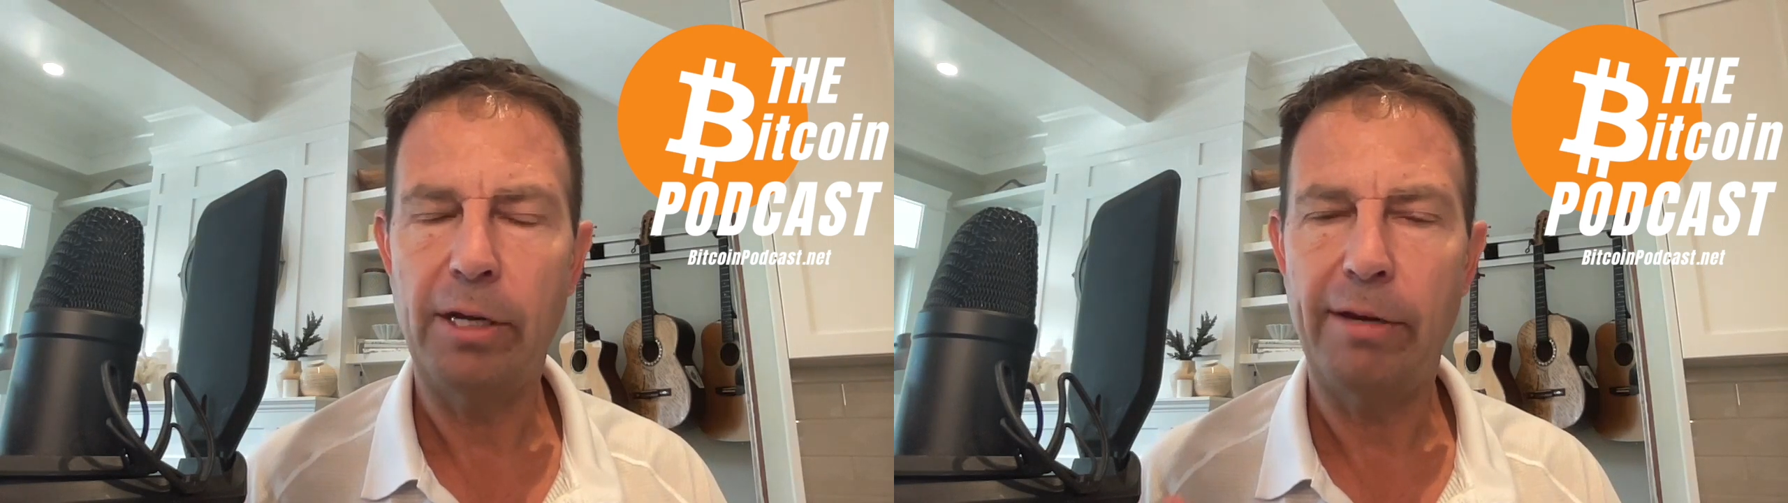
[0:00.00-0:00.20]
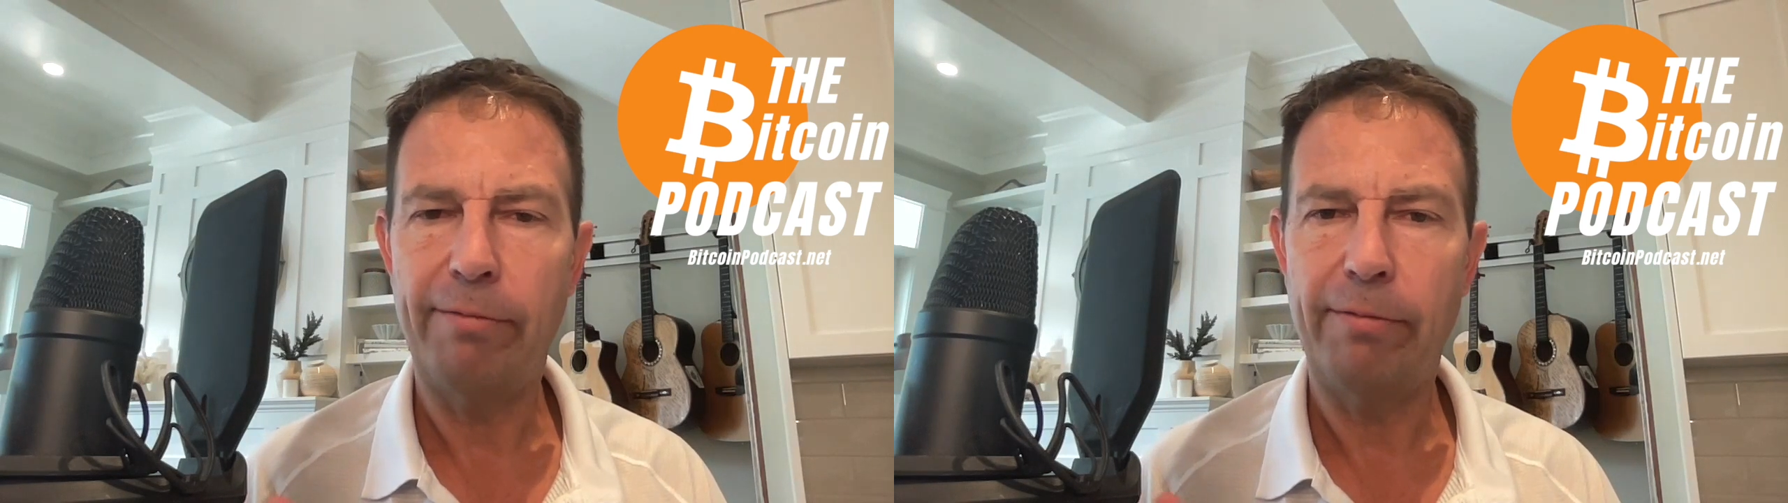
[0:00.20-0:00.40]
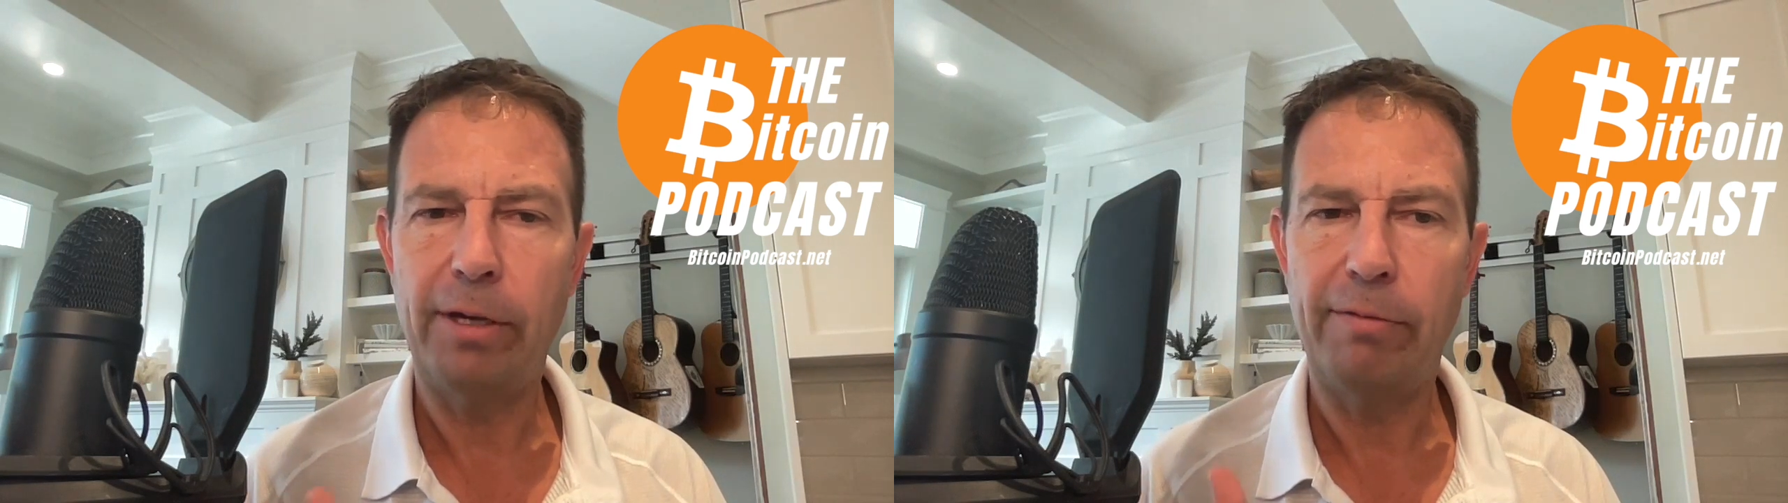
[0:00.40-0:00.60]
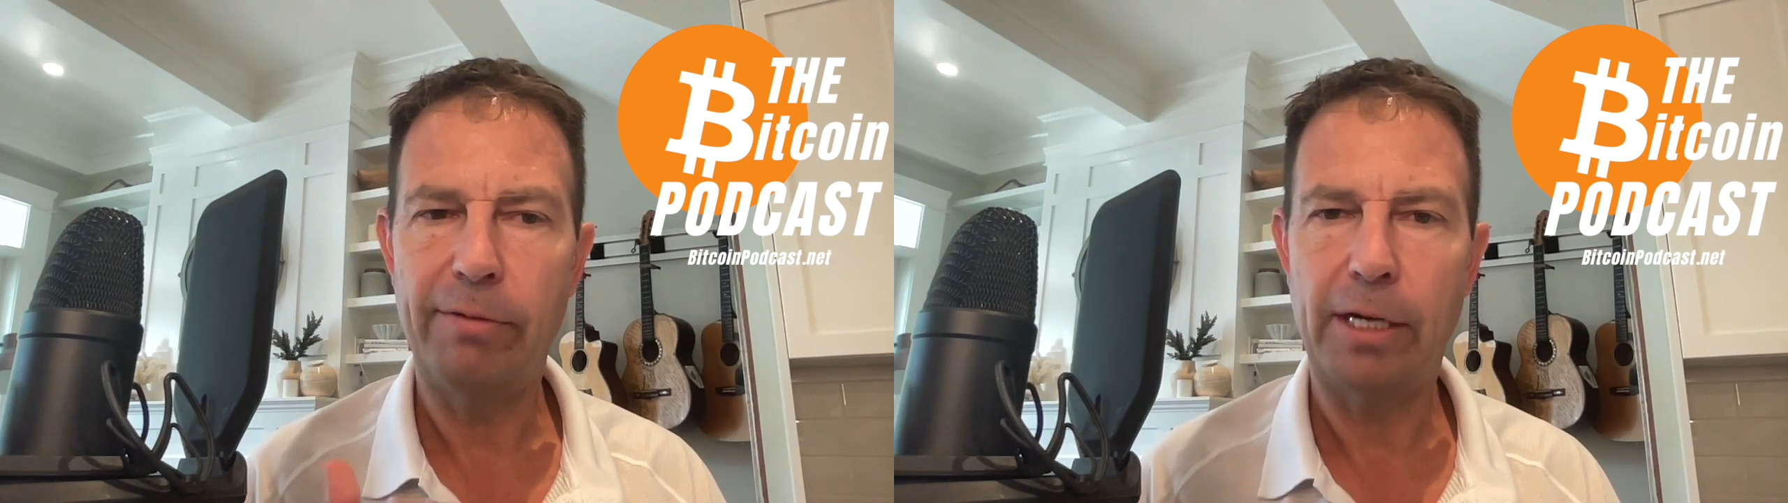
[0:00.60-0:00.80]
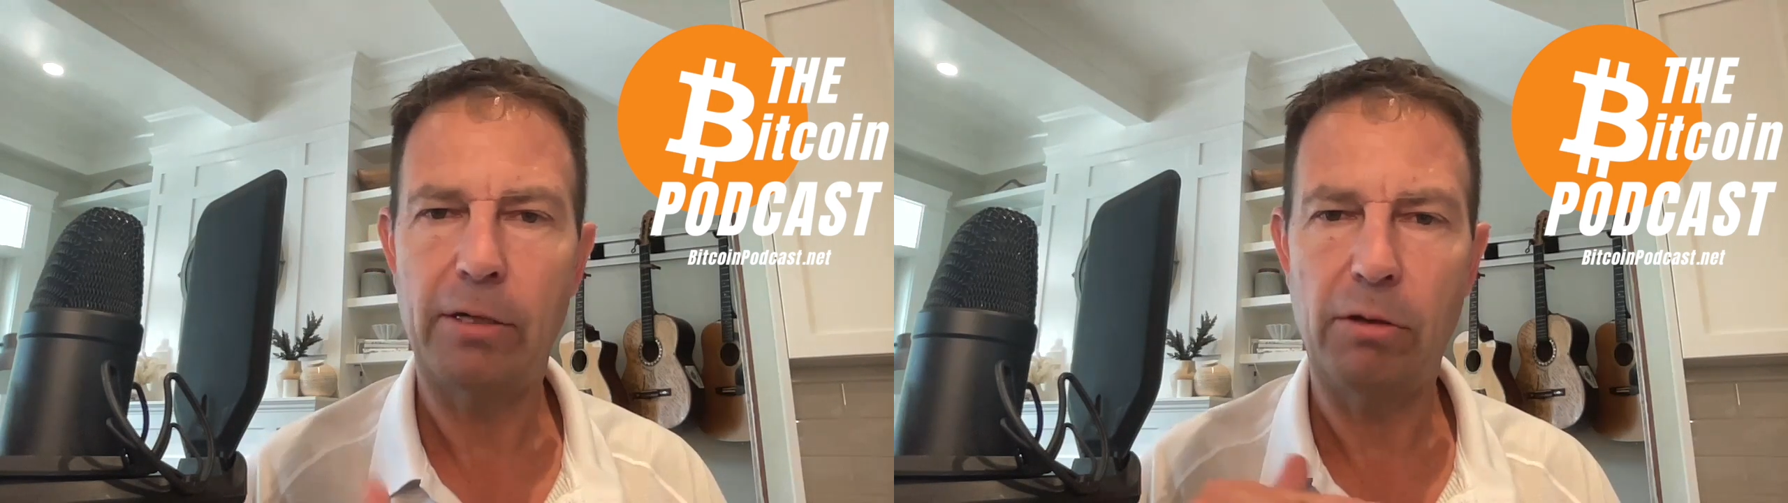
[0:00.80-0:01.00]
if
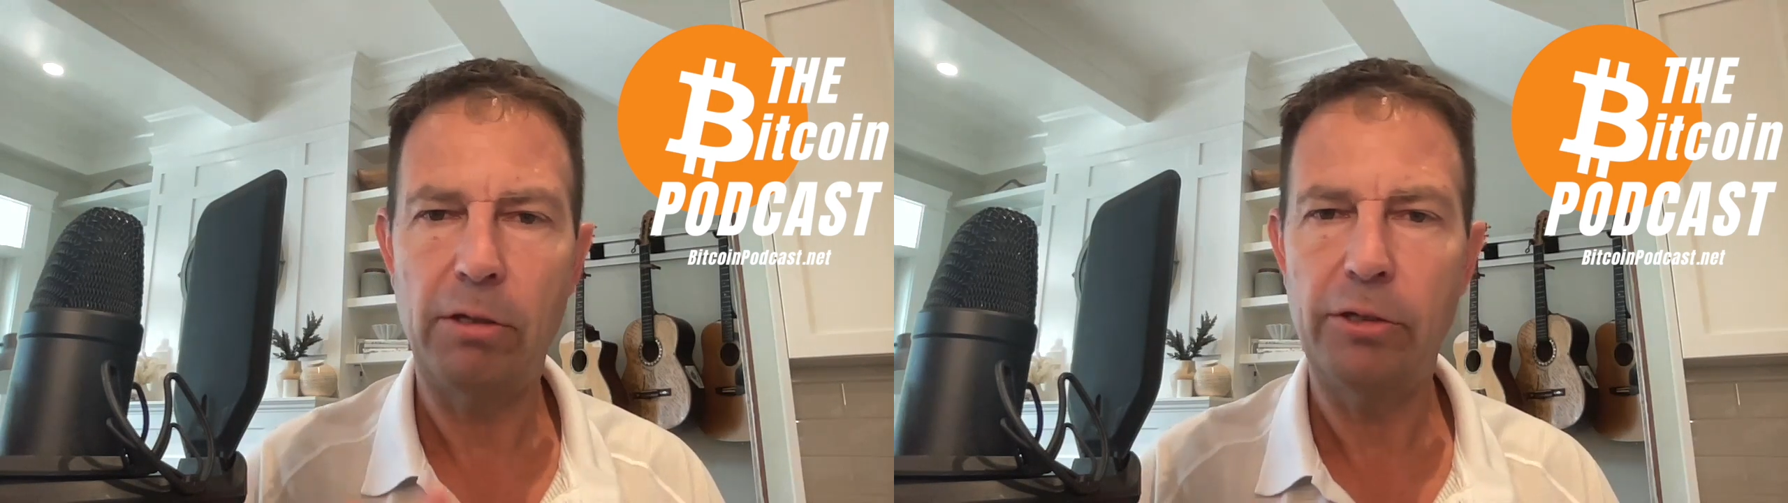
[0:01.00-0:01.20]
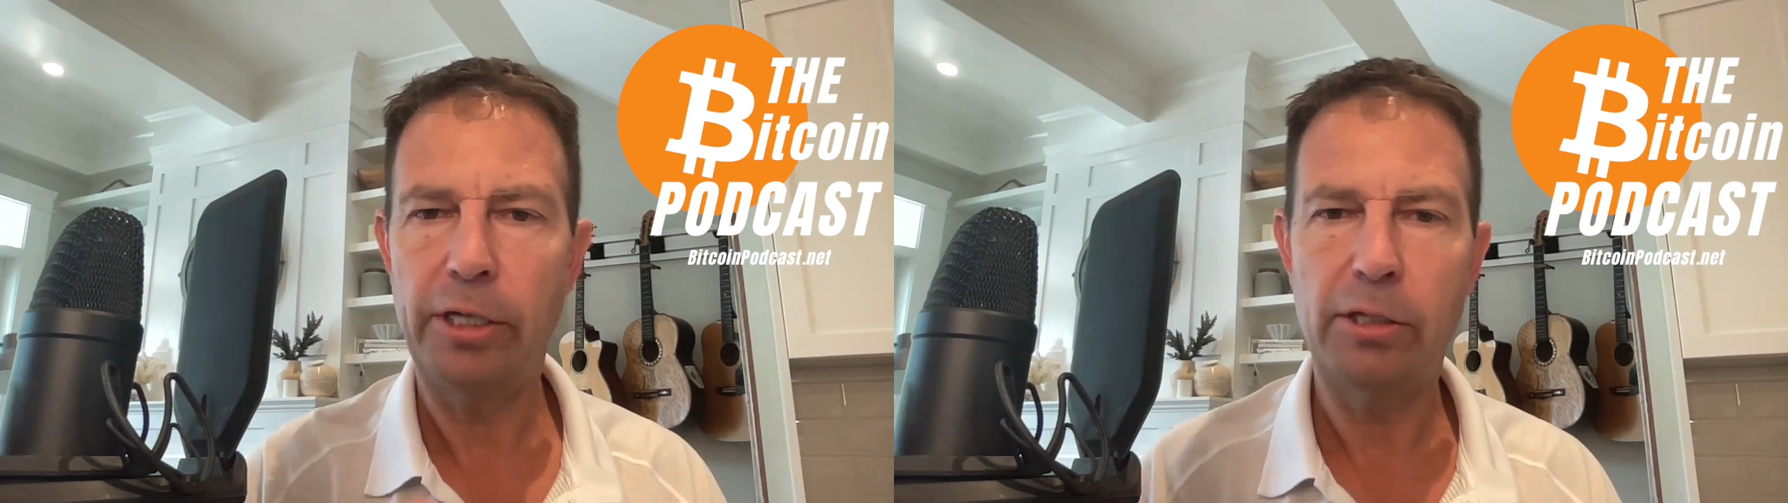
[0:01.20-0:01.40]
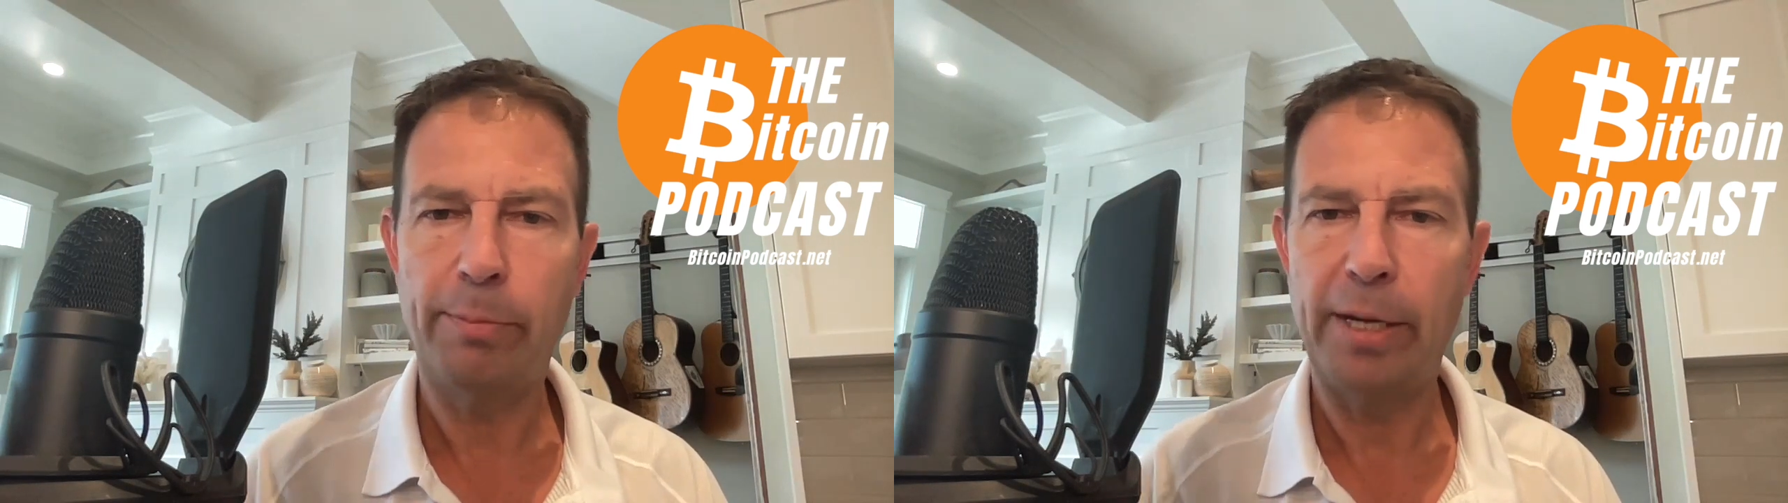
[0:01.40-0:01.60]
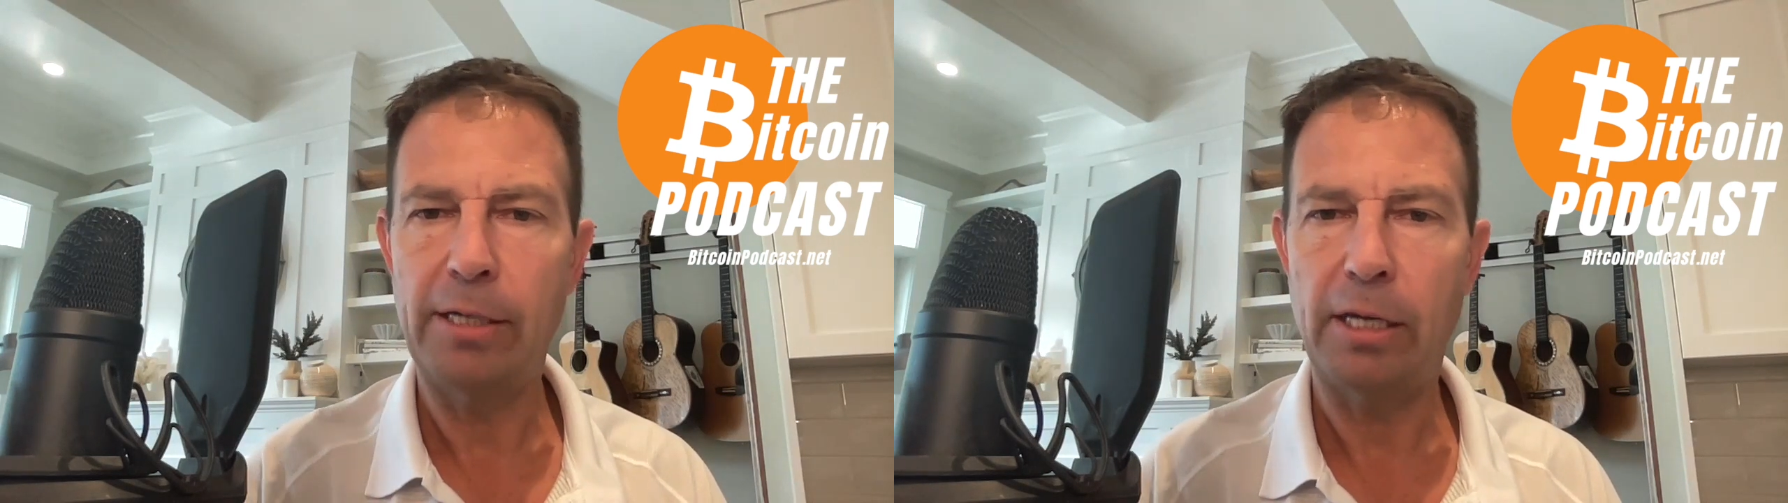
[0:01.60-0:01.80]
technology is a base